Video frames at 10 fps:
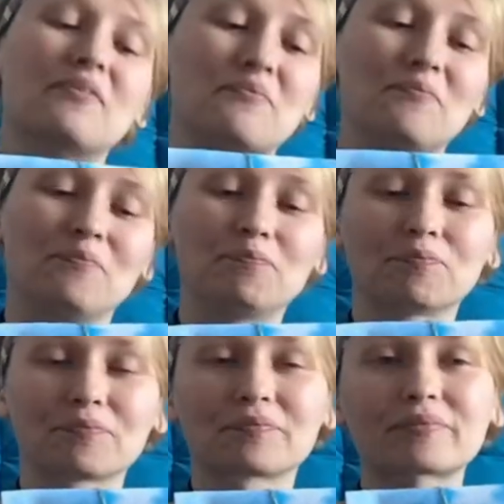mm.
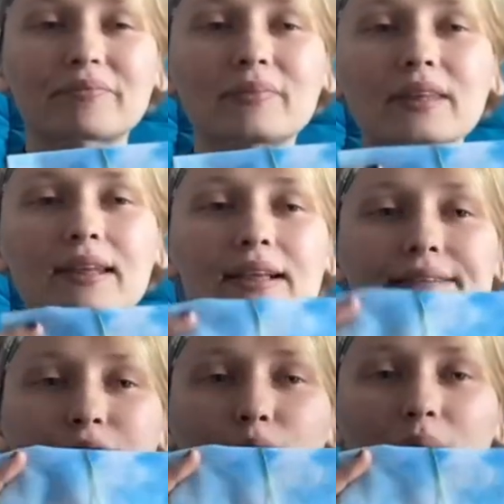
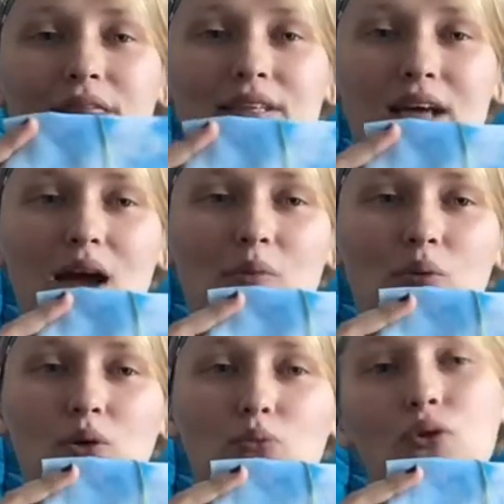So by the time I
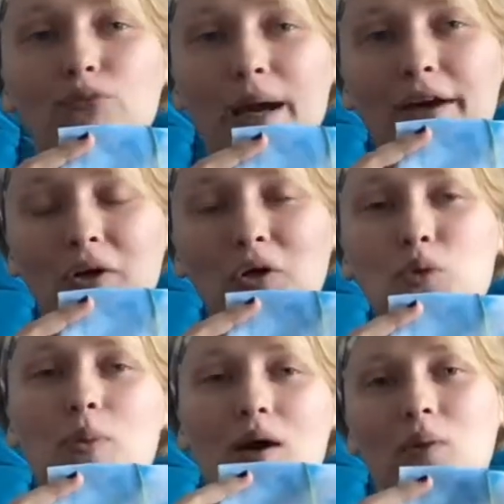will move my
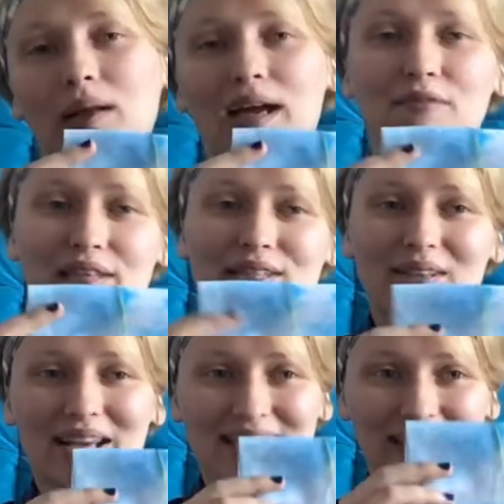hoop, I will have this
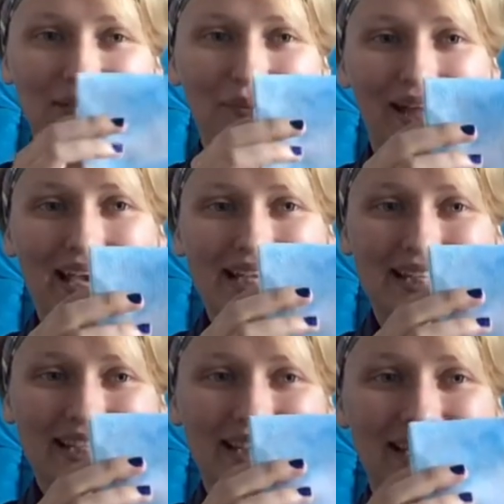threads in
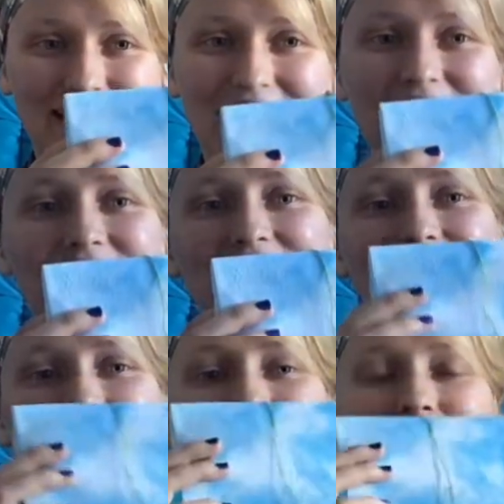place.
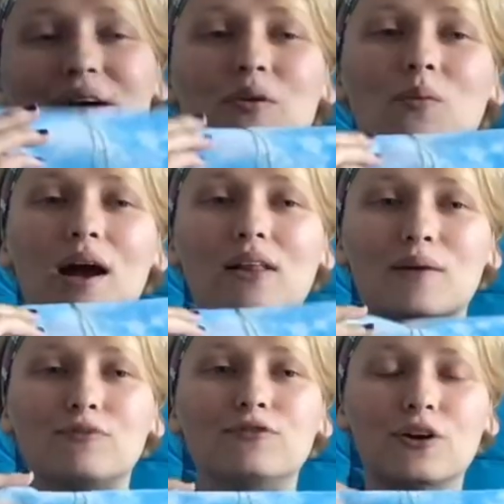So yeah, while
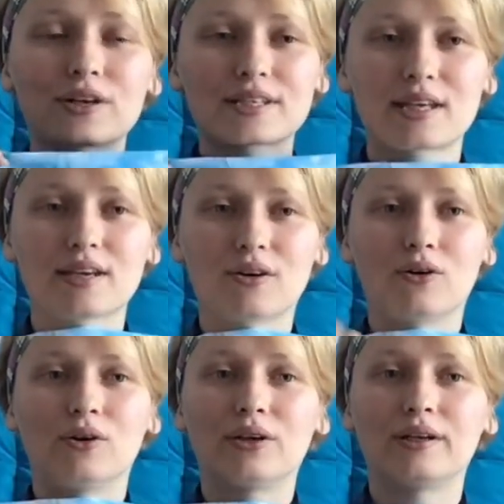I'm focusing
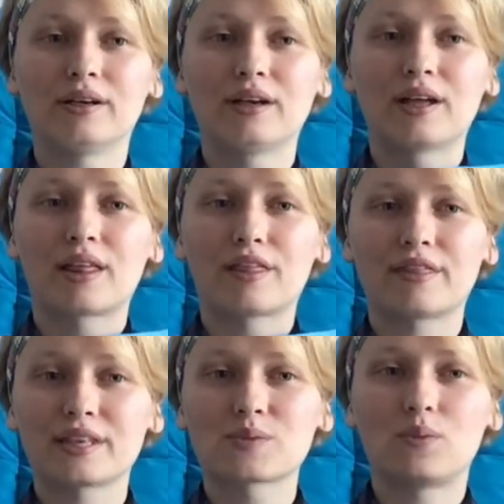on
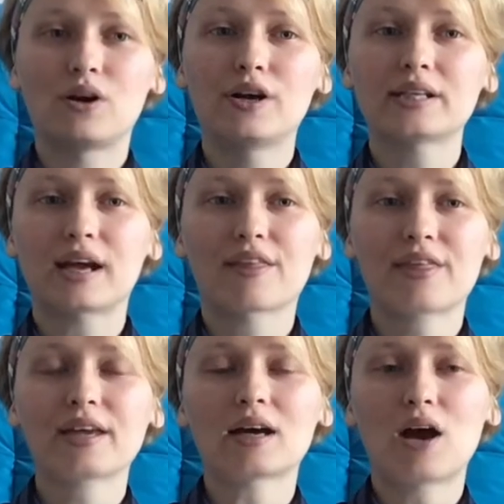this part, I
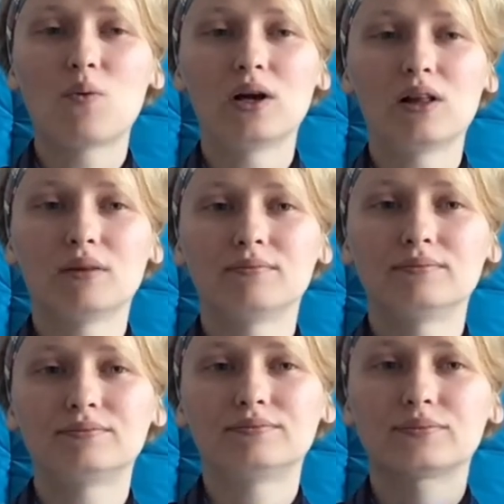think I will
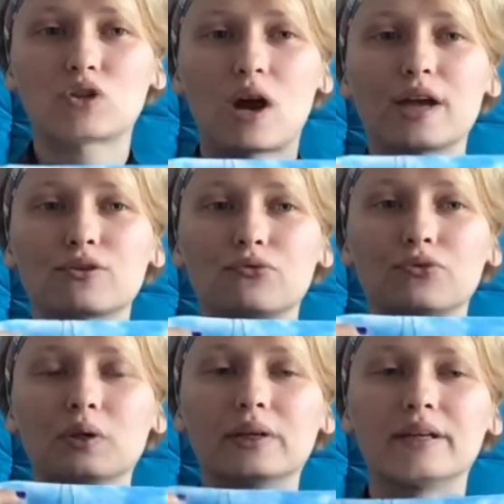try to
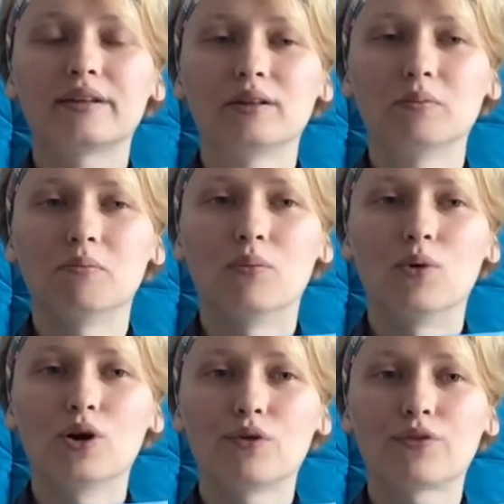fill in
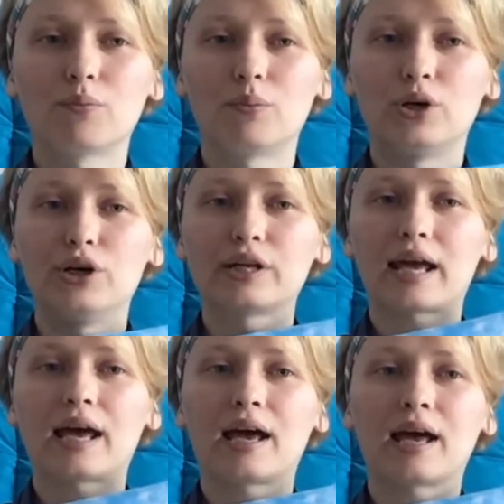more of the bird
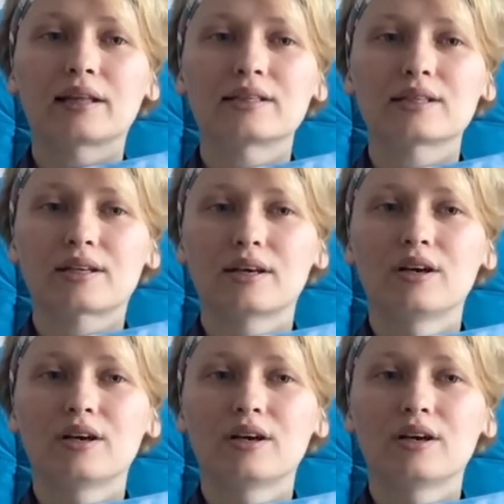and uh,